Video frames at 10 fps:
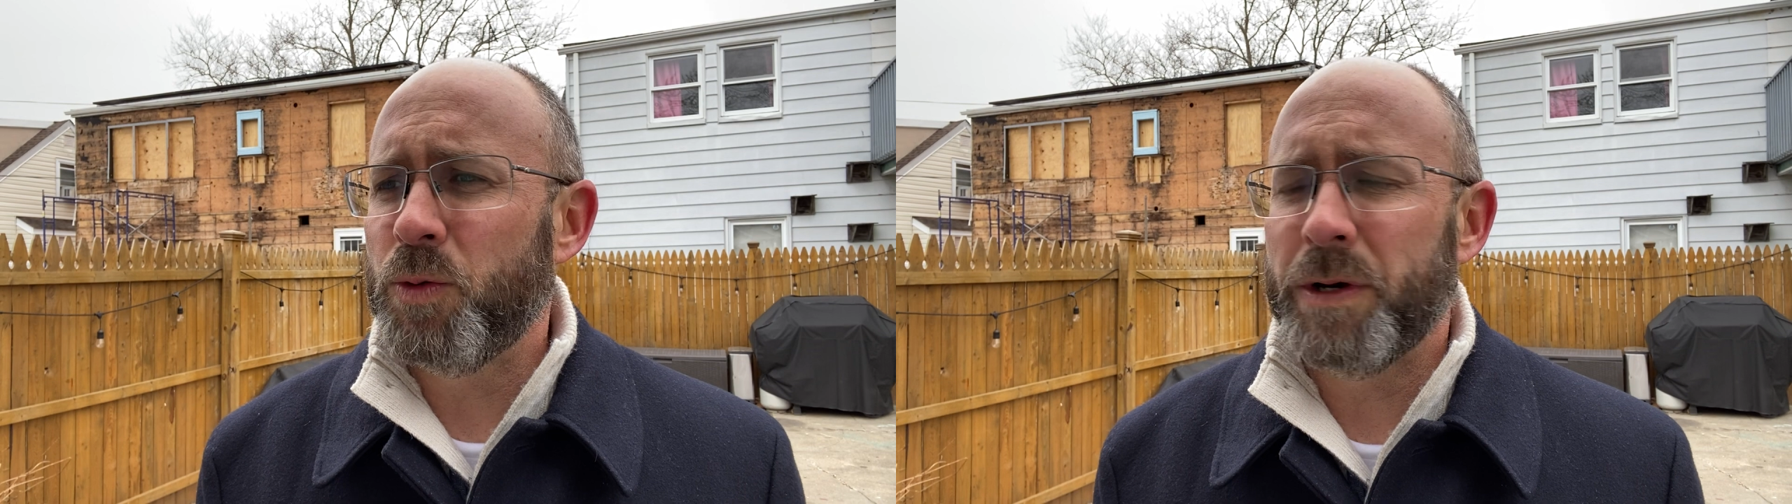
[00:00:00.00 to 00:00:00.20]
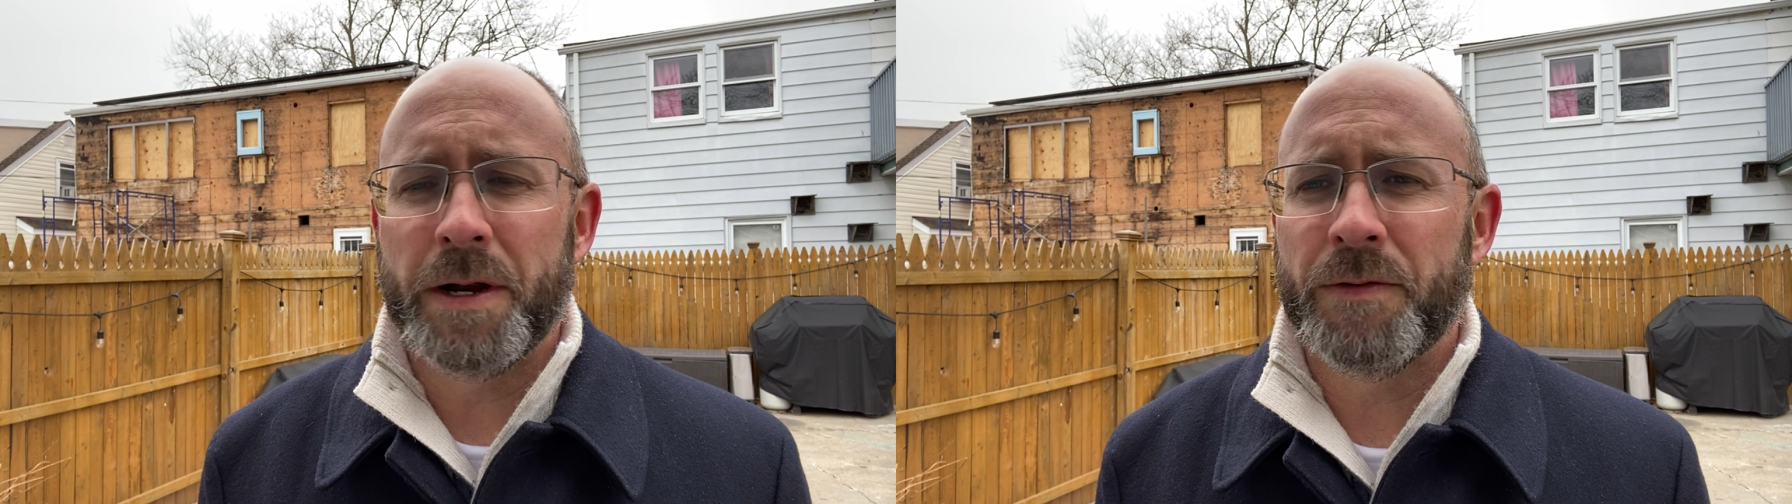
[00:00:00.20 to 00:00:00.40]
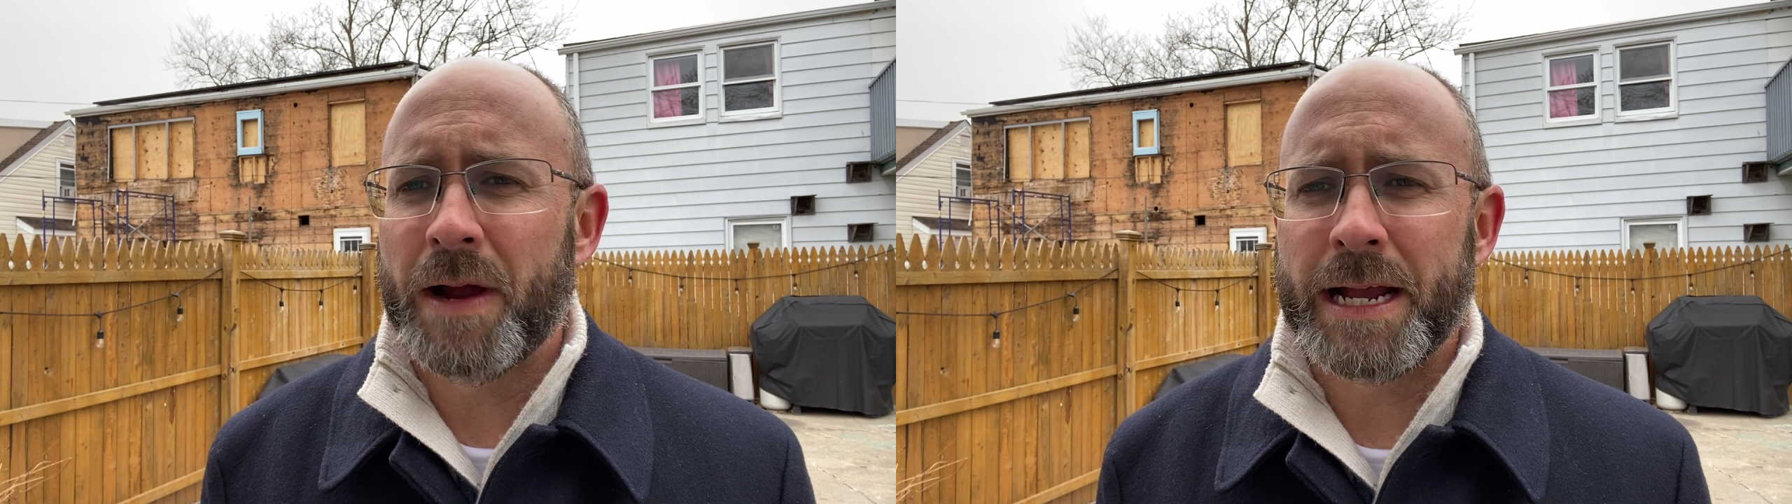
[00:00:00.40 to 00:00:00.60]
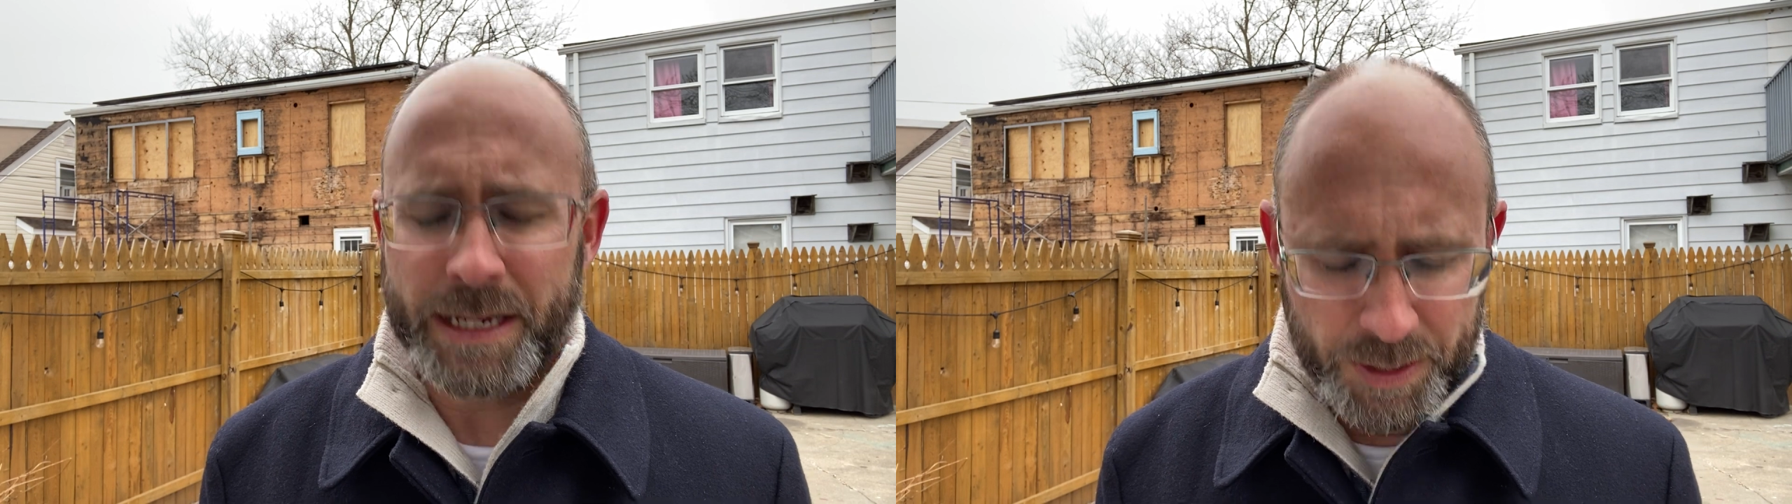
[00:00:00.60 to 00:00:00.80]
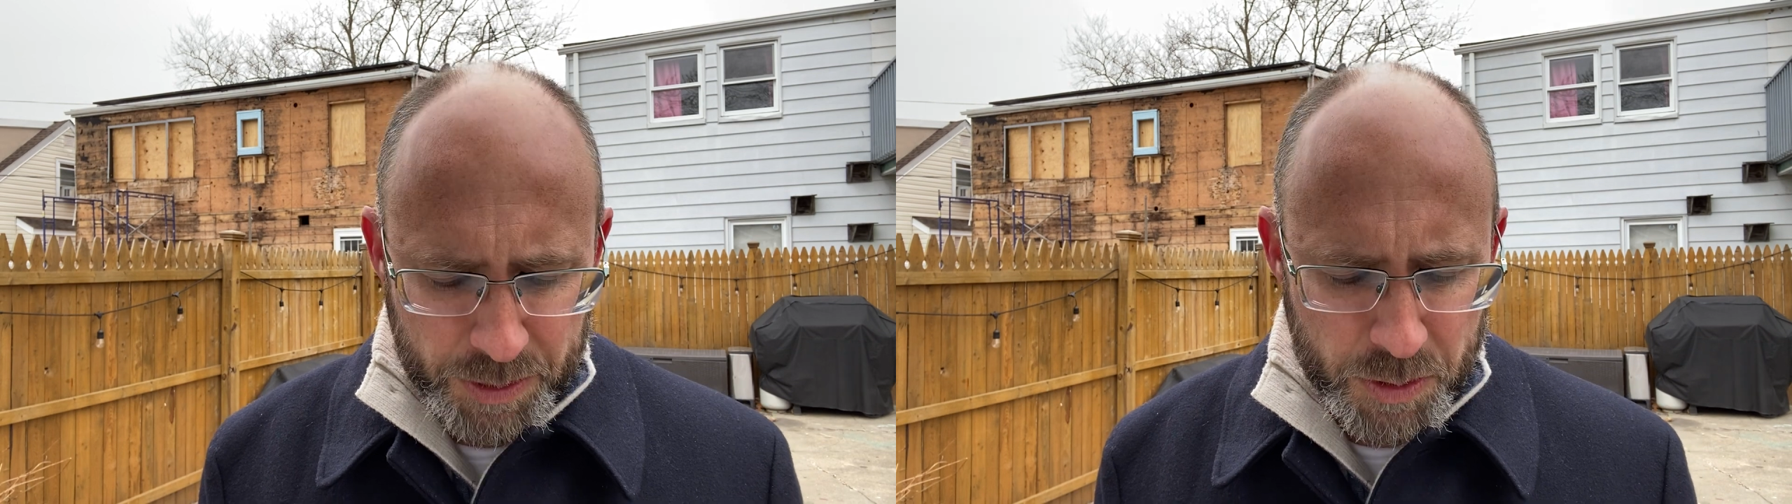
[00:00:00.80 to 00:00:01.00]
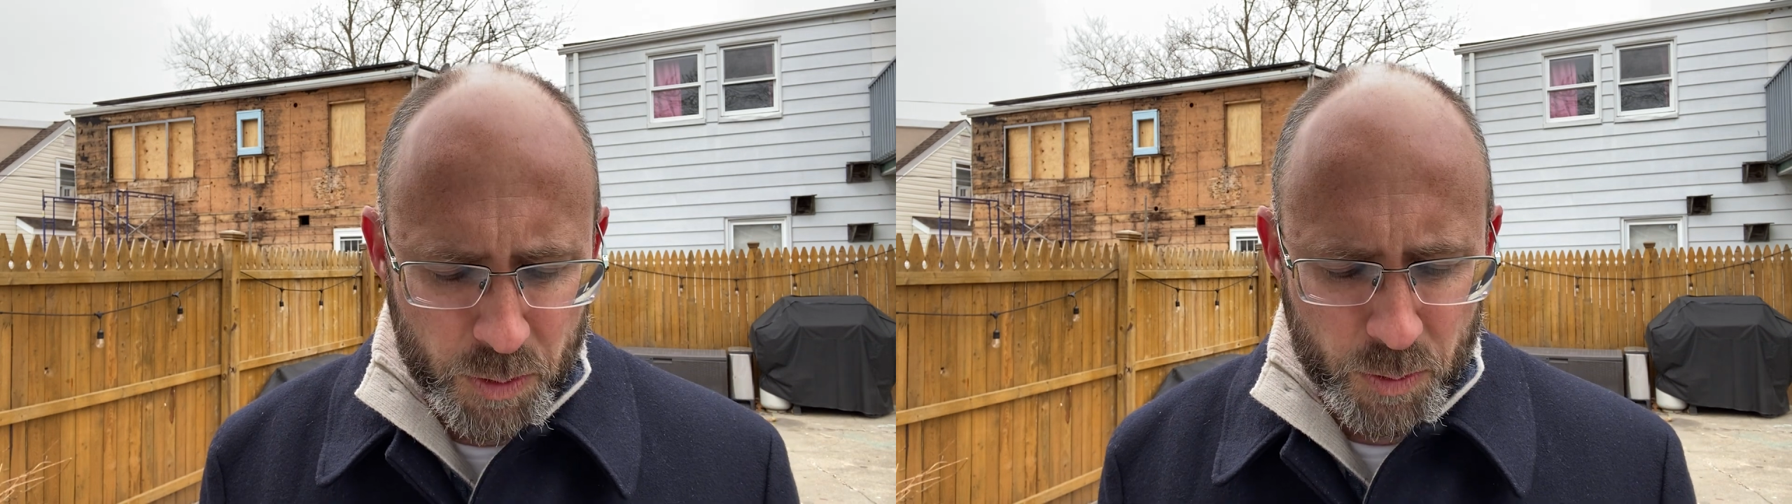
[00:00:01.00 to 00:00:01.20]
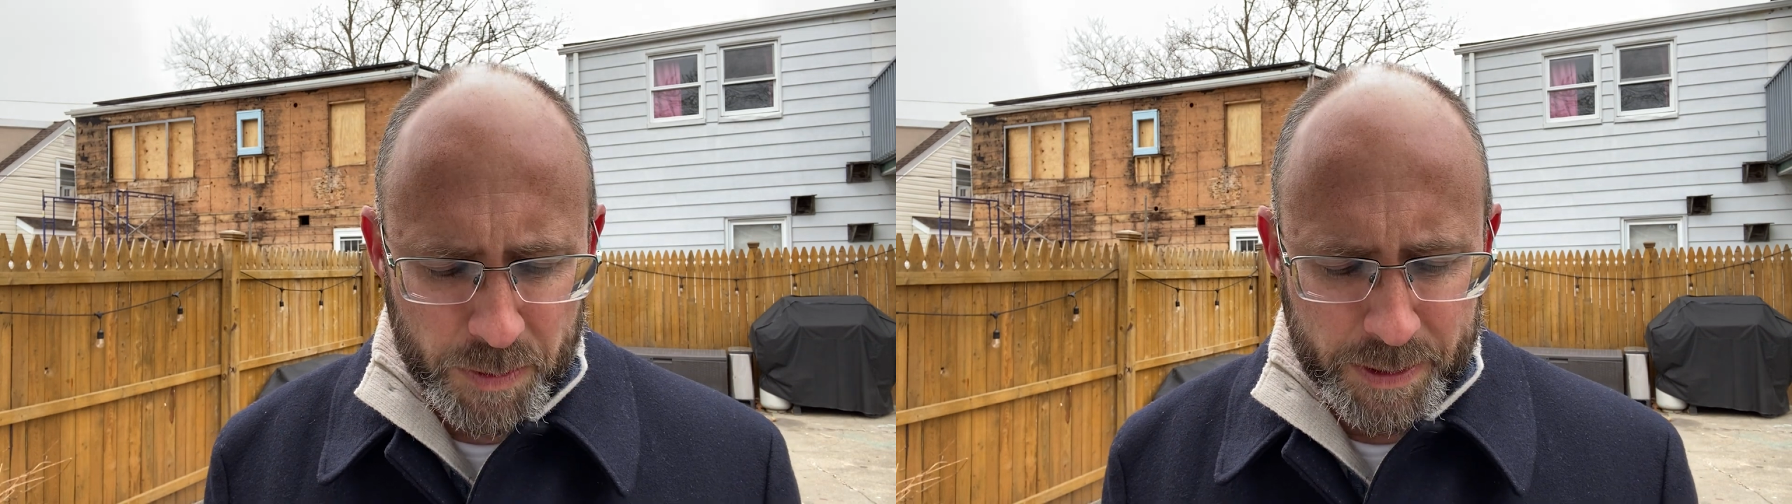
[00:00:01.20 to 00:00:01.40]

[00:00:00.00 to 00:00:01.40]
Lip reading: whatever I can do.